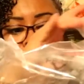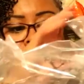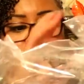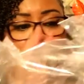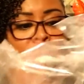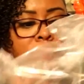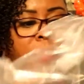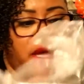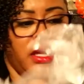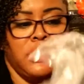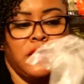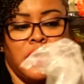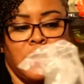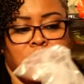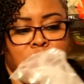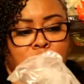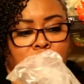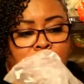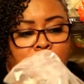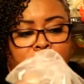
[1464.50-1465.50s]
the gourmet
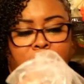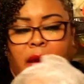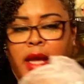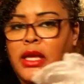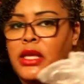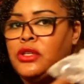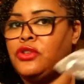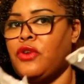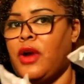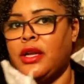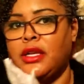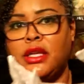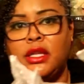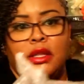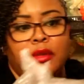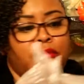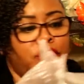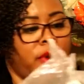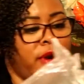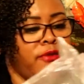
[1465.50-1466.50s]
toaster. I'm not trying to
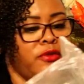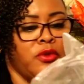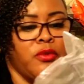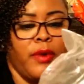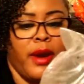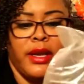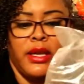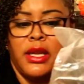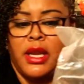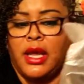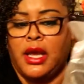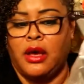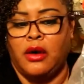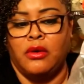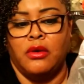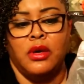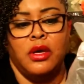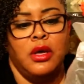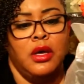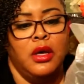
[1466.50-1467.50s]
get the Breville right
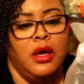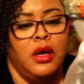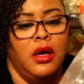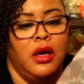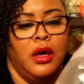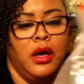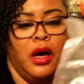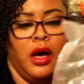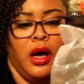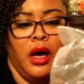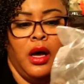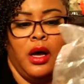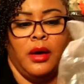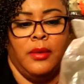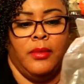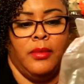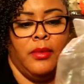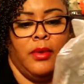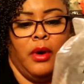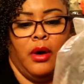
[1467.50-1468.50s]
now
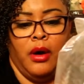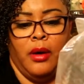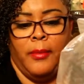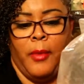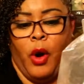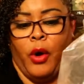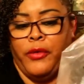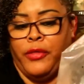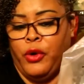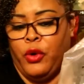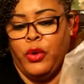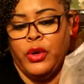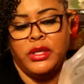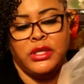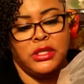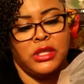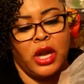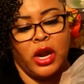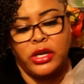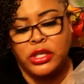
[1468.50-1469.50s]
um, um, or the
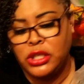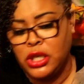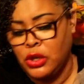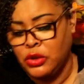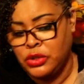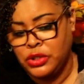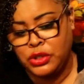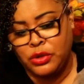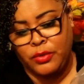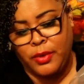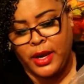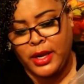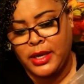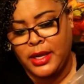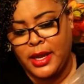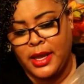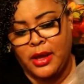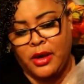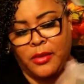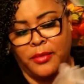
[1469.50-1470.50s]
Cuisinart toaster
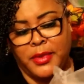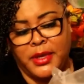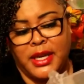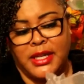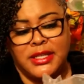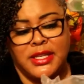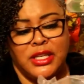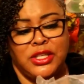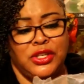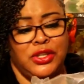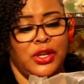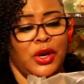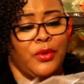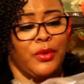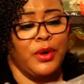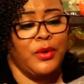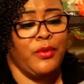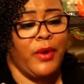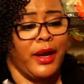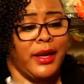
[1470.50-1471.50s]
right now. But I said, you know
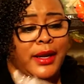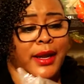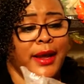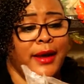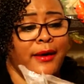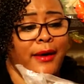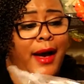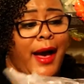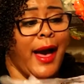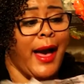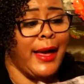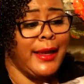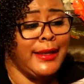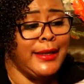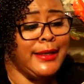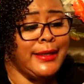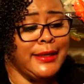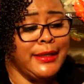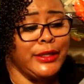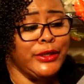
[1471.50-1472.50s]
what, right now, I
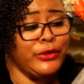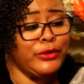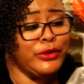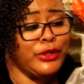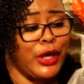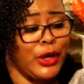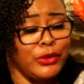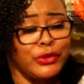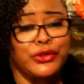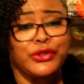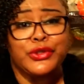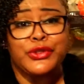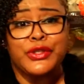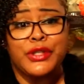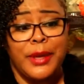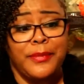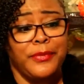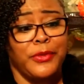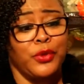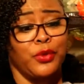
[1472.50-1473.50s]
need a little toaster,
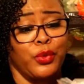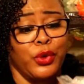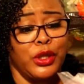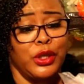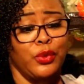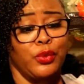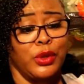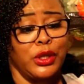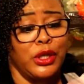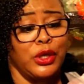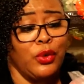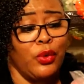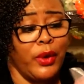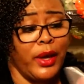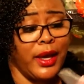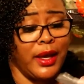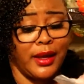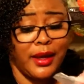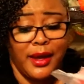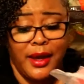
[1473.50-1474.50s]
something really, really
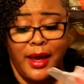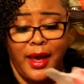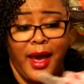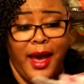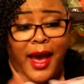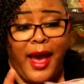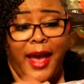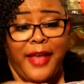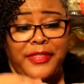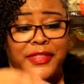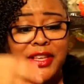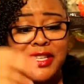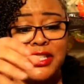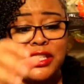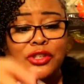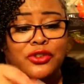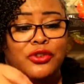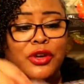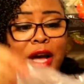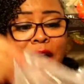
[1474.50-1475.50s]
quick. And
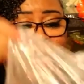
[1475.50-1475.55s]
this little